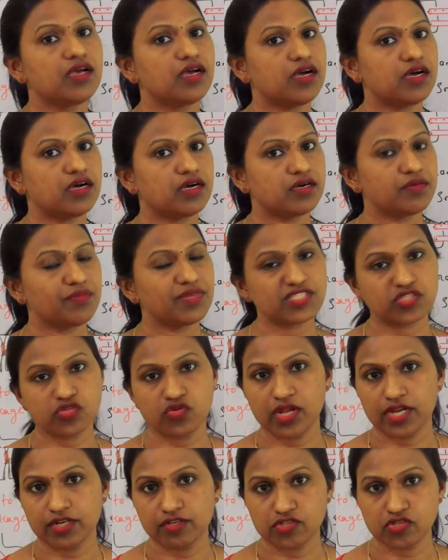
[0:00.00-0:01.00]
uh,
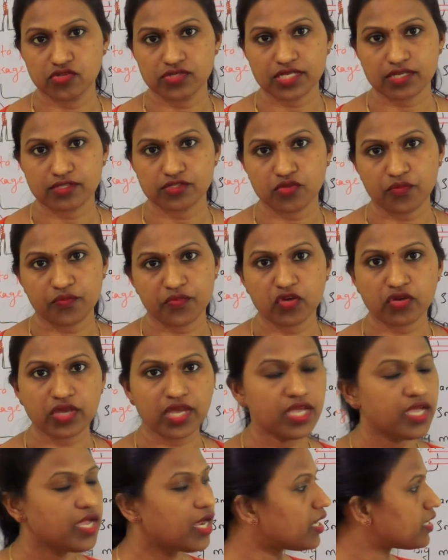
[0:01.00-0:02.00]
muscular tissues also
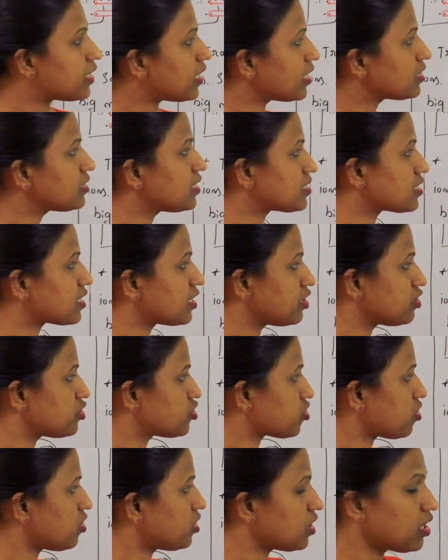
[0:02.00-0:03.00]
okay take the
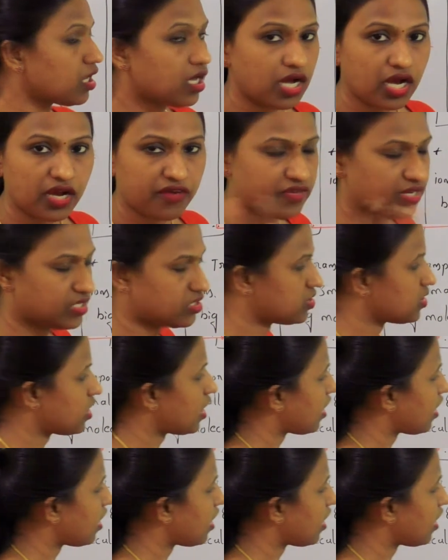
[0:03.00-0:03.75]
screenshot uh, wait